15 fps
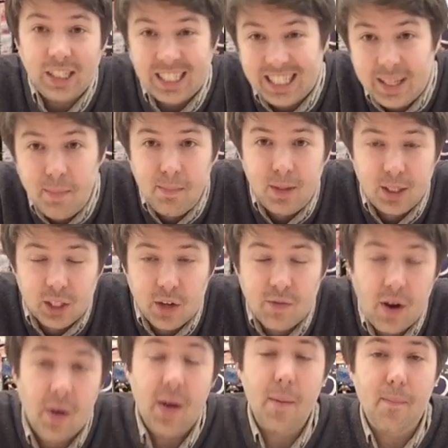symbols are
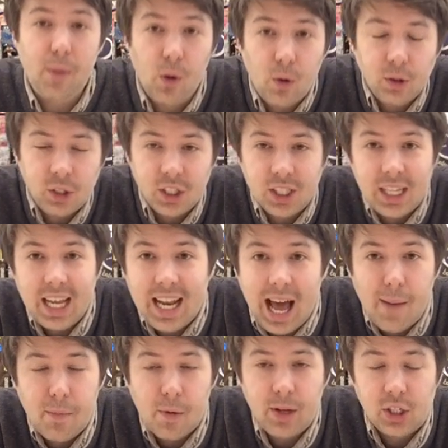very important in
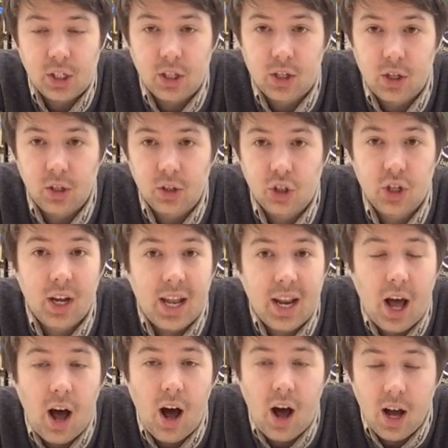Aboriginal culture and
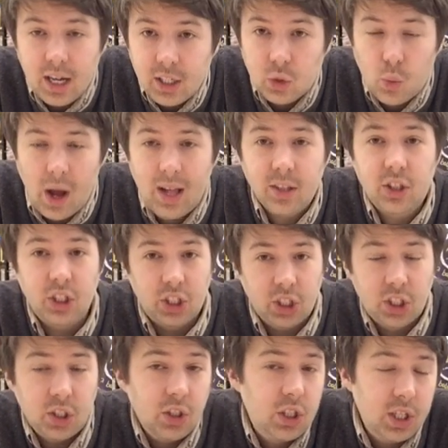art as well,
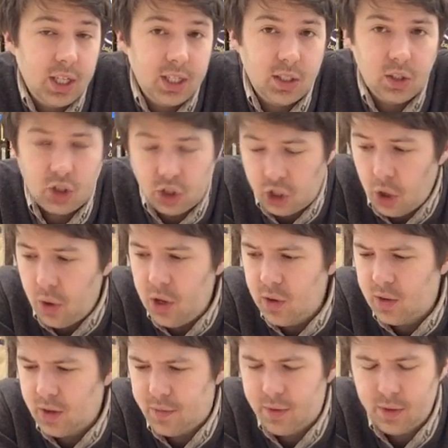to show you
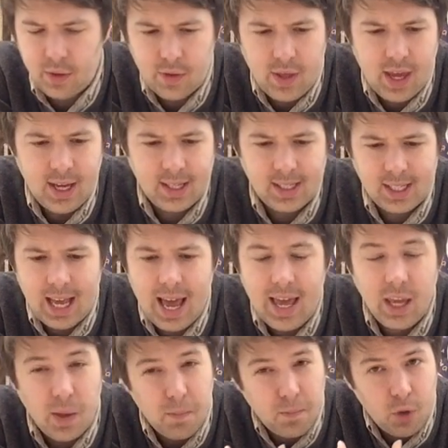different things.
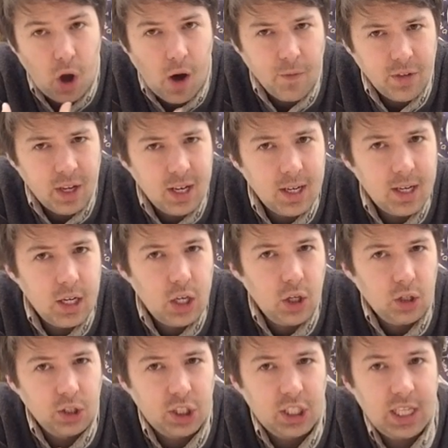Often
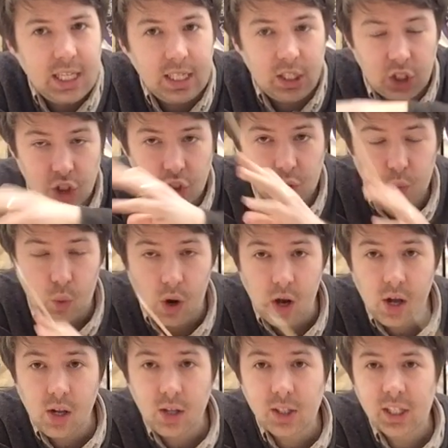you'll see
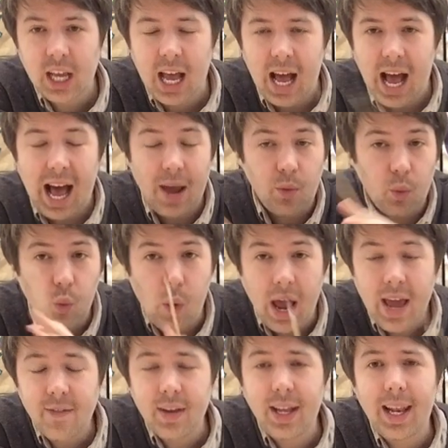swirls and
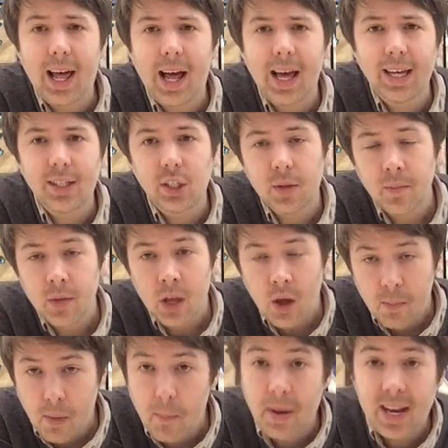wavy lines,
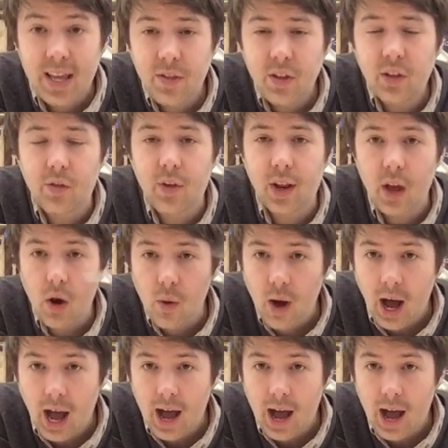but beneath this video